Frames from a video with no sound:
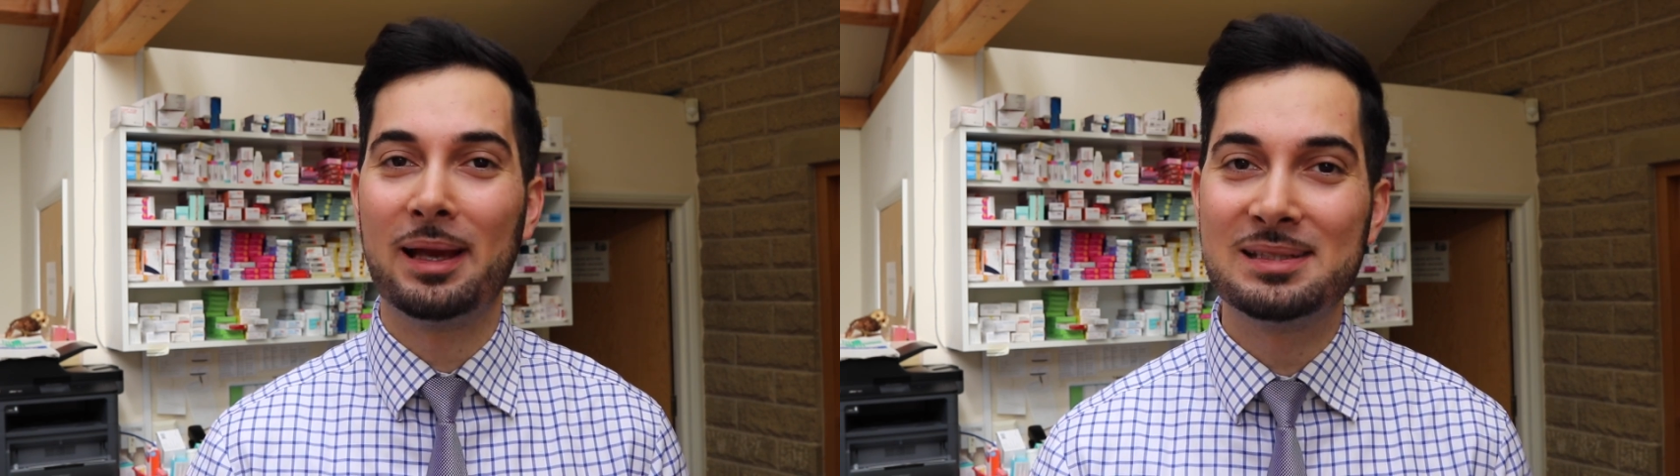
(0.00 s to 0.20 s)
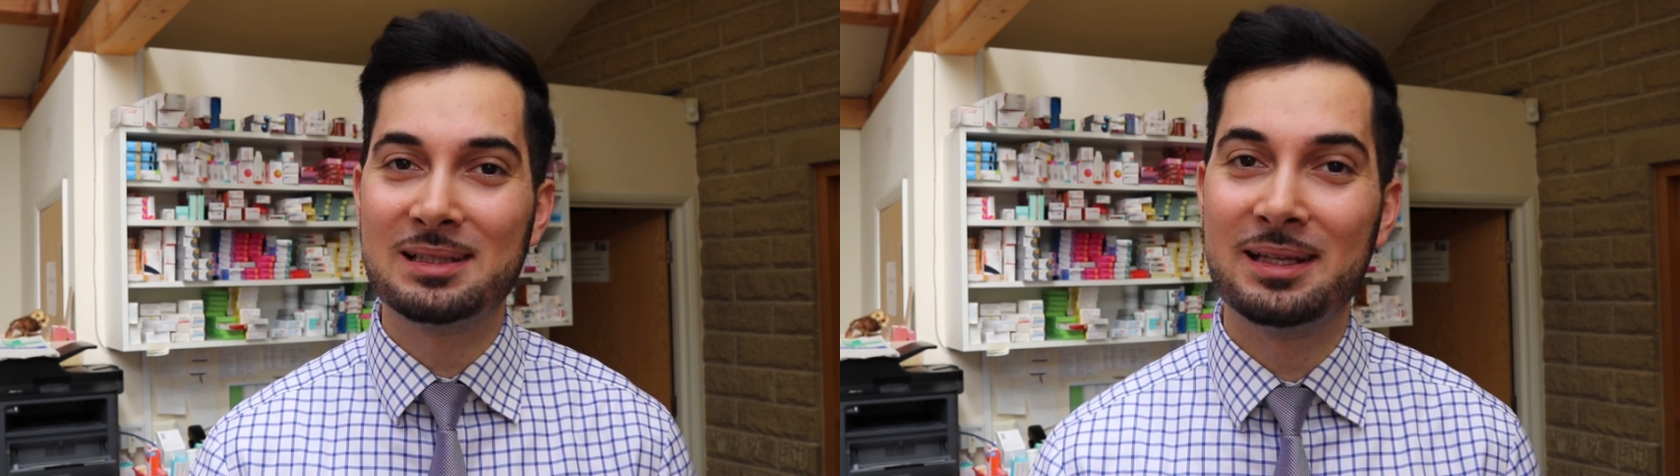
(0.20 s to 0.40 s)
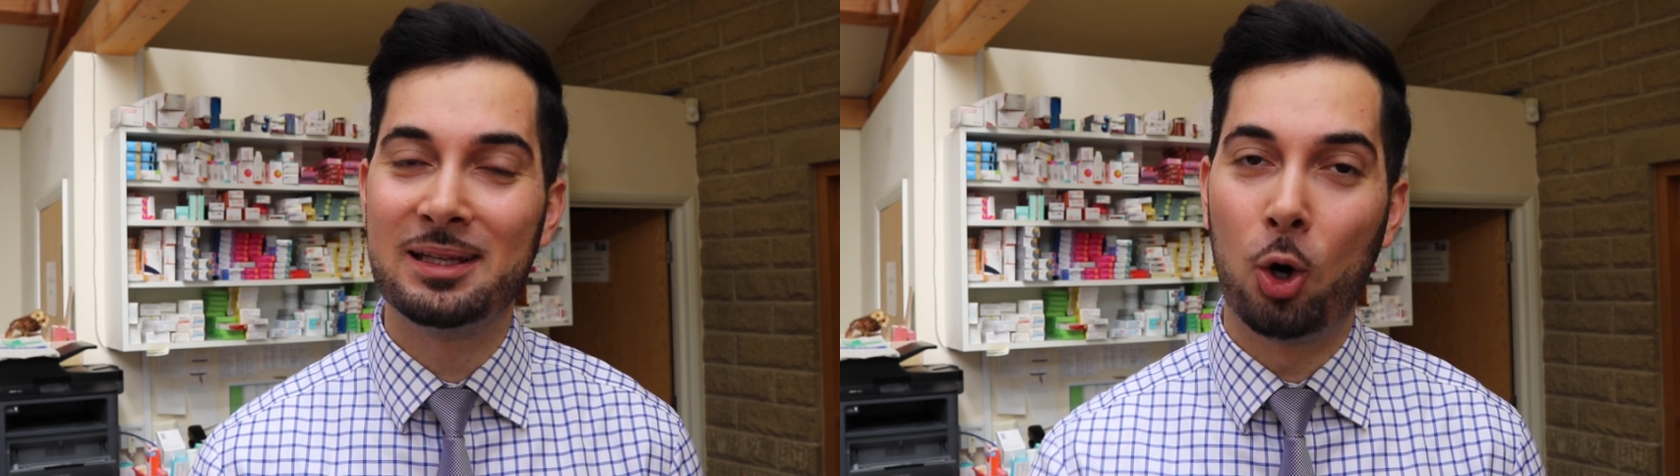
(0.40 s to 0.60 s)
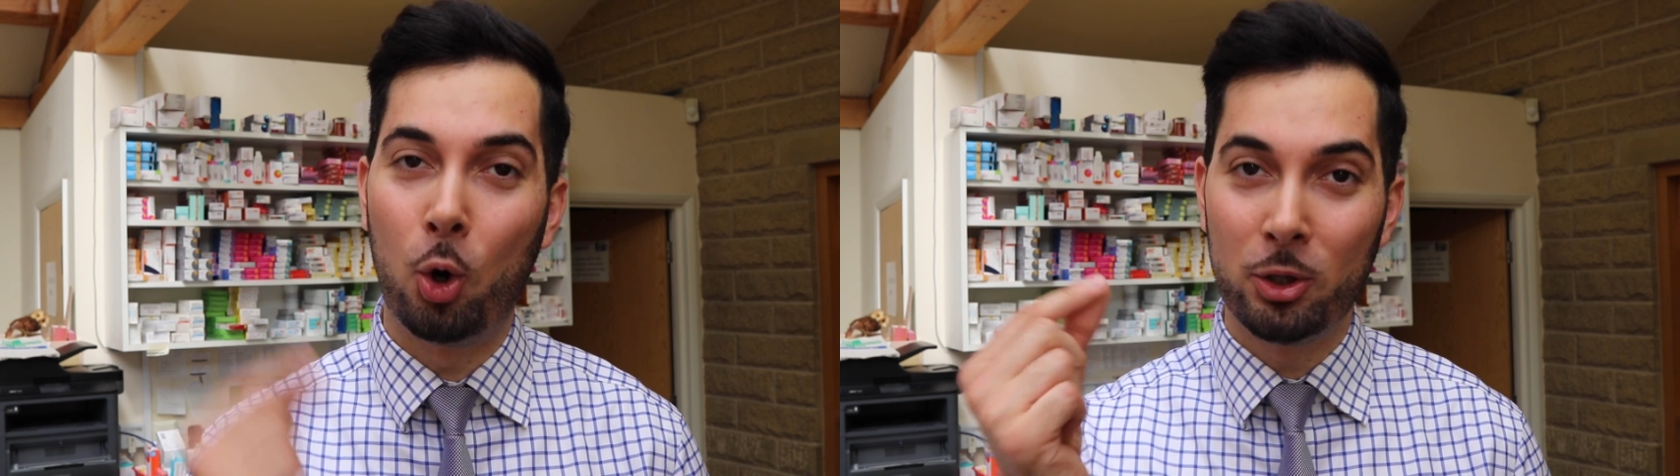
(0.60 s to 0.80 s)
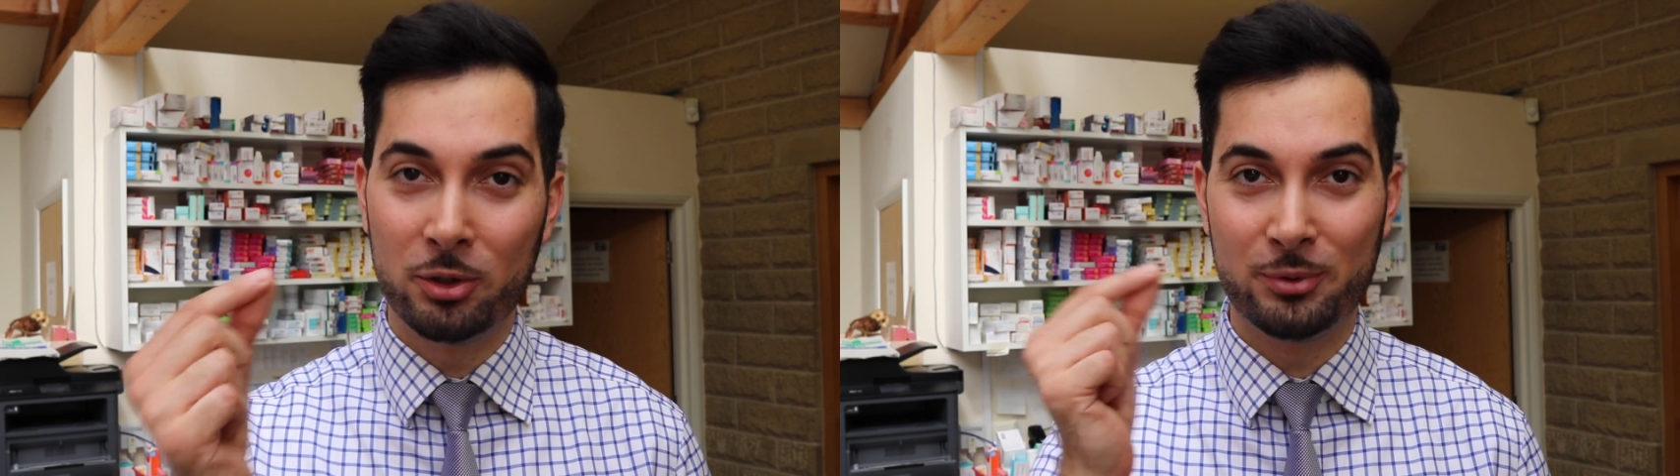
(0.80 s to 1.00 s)
basically the
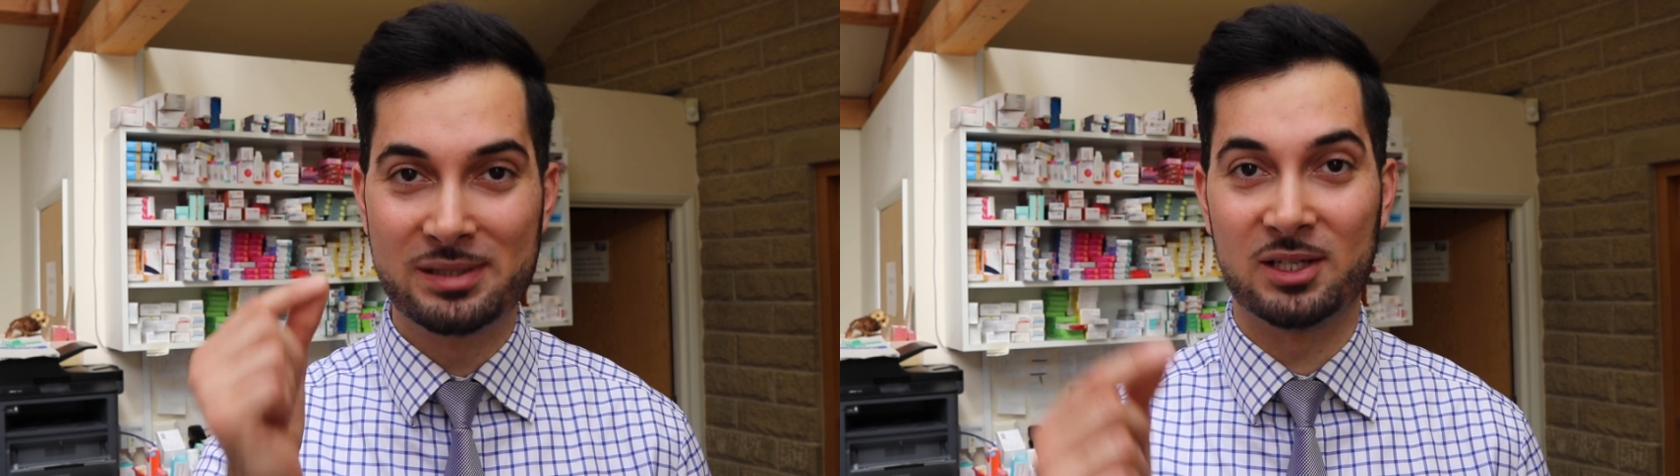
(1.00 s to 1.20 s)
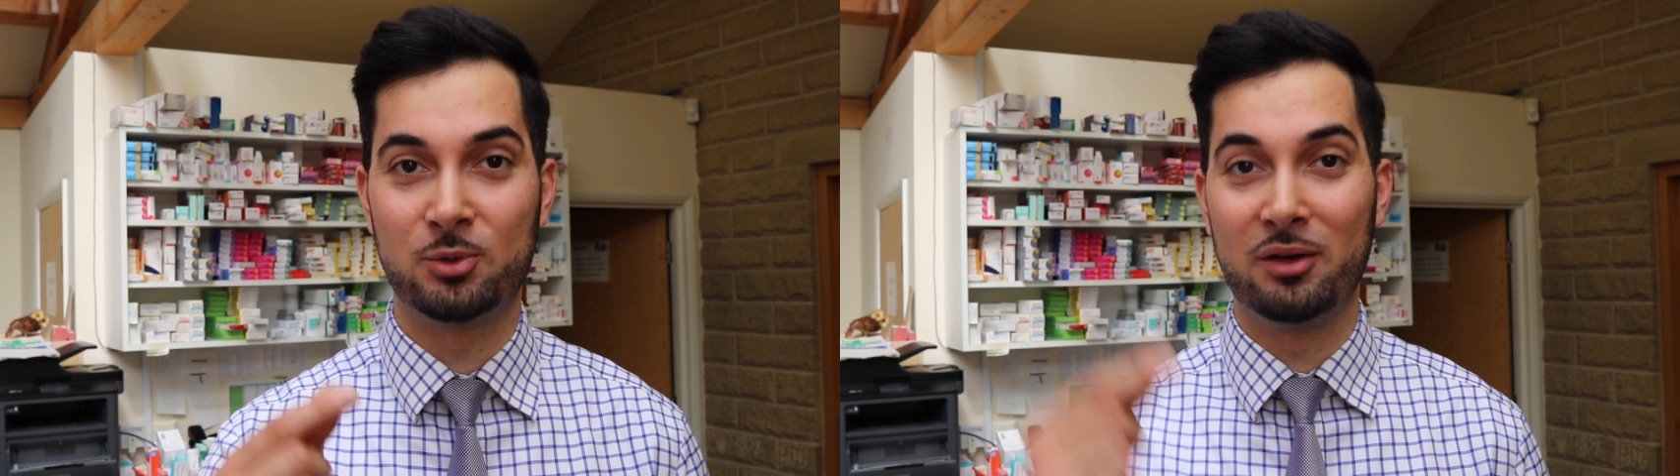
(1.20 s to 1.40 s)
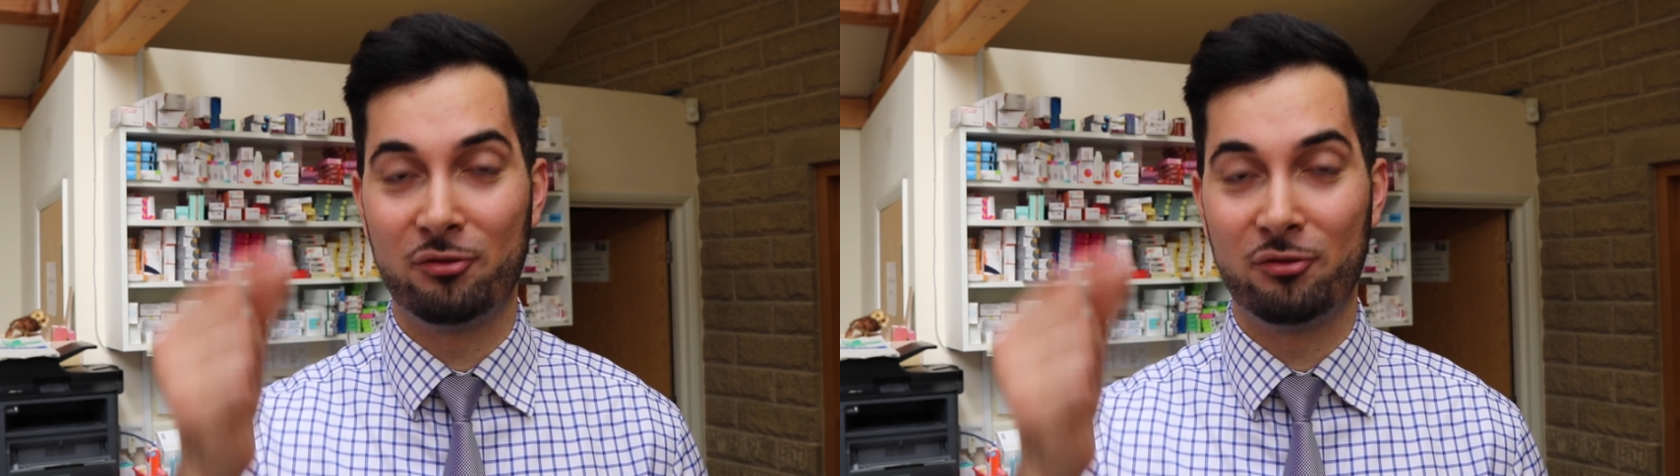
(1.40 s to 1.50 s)
oil that we secrete